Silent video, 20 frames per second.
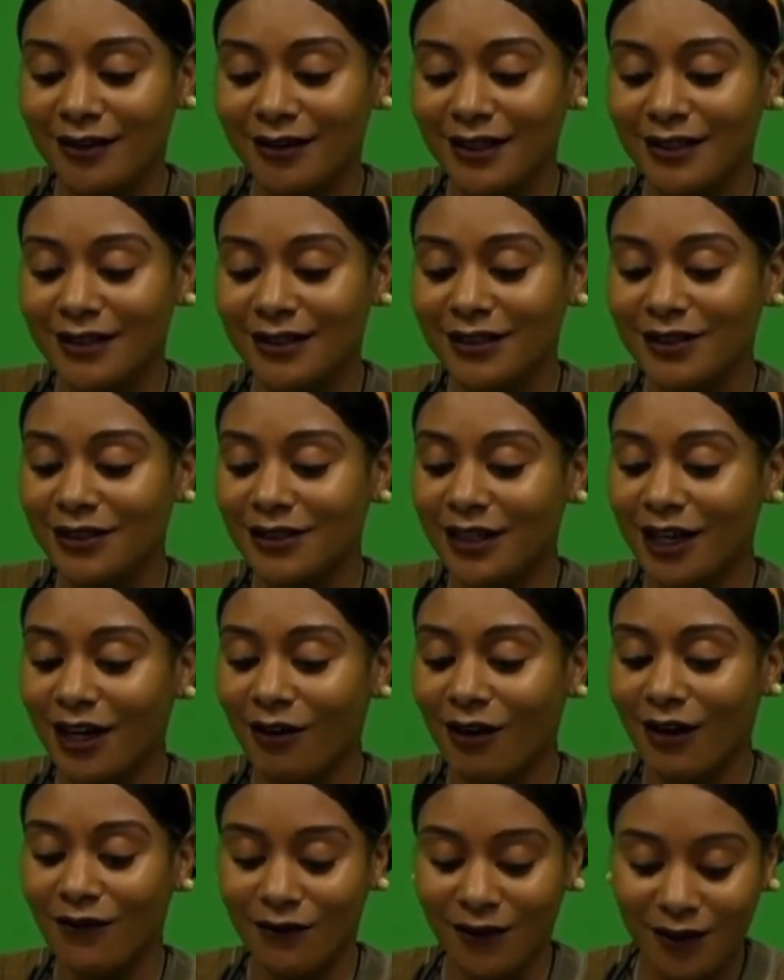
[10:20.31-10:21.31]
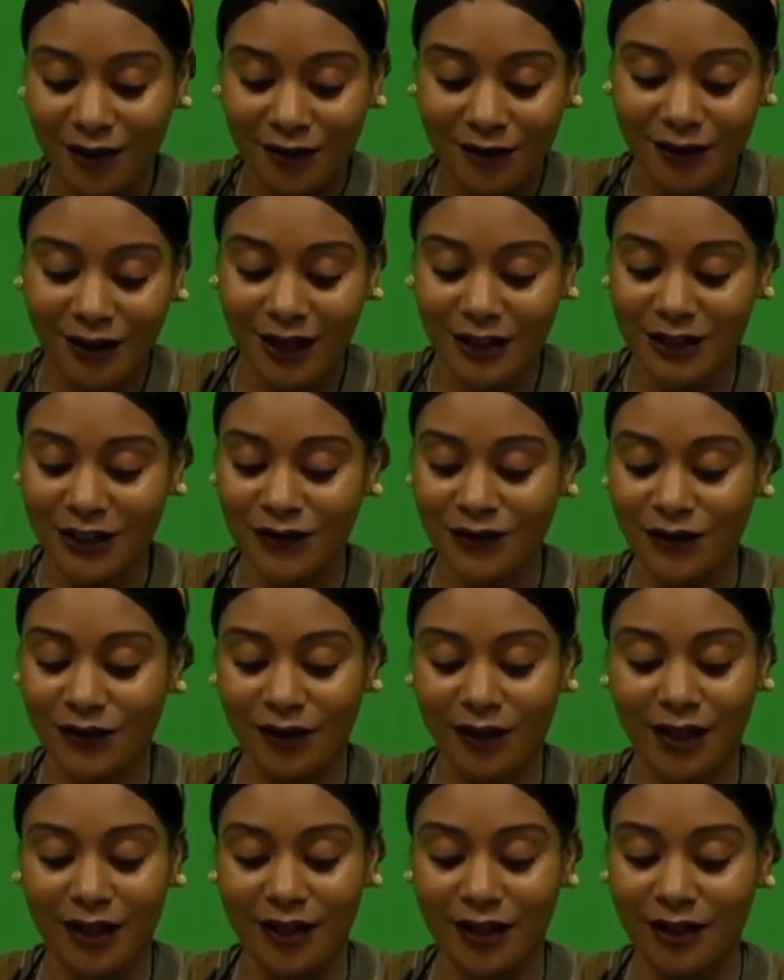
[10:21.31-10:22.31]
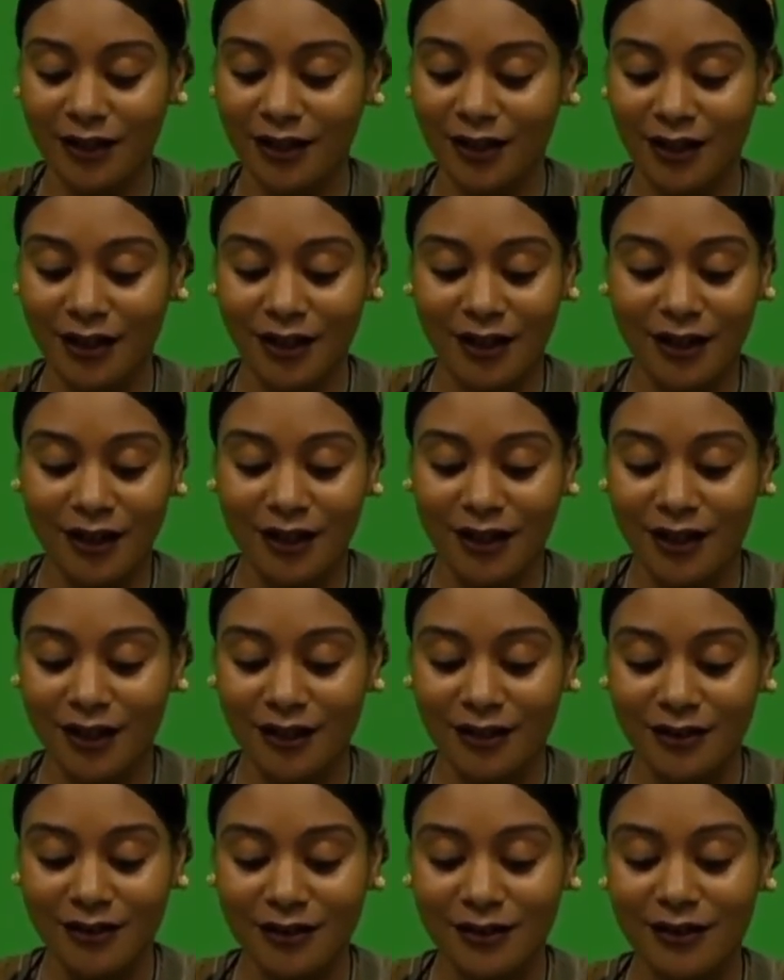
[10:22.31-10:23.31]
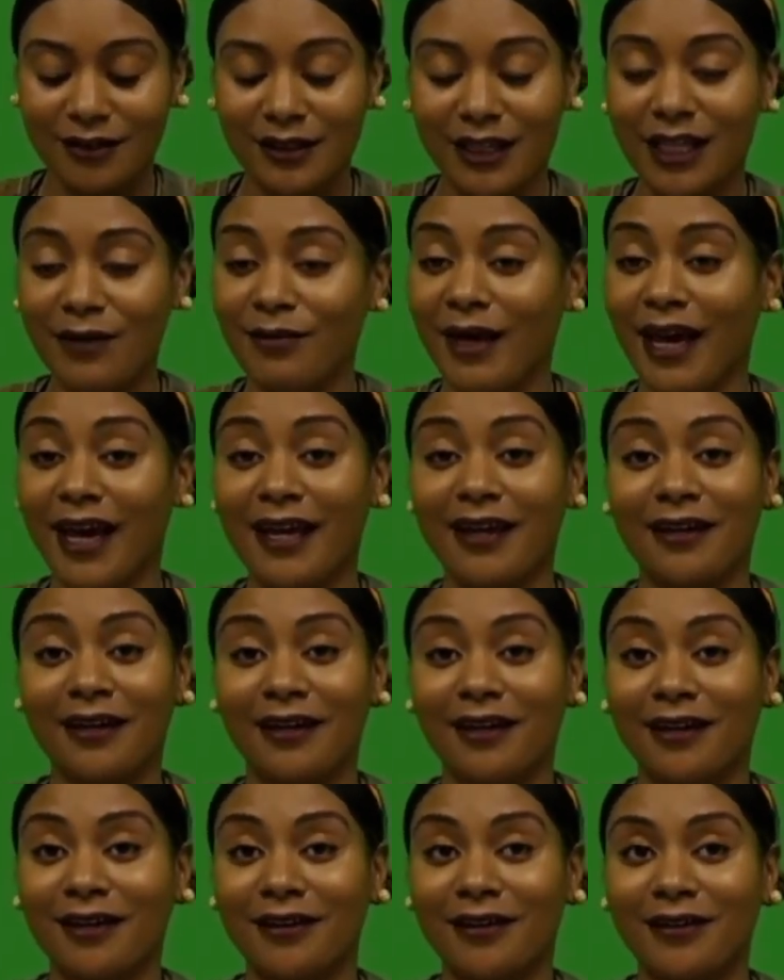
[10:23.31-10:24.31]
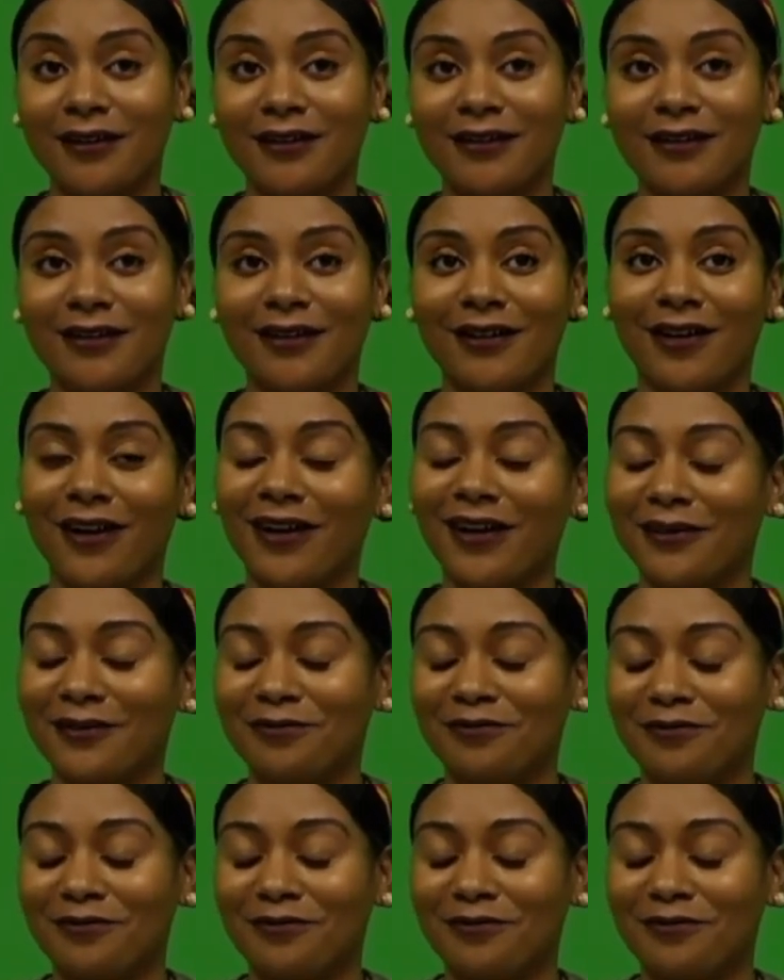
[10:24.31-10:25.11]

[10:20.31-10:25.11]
That's just how I feel. I just feel like just keep adding color. Or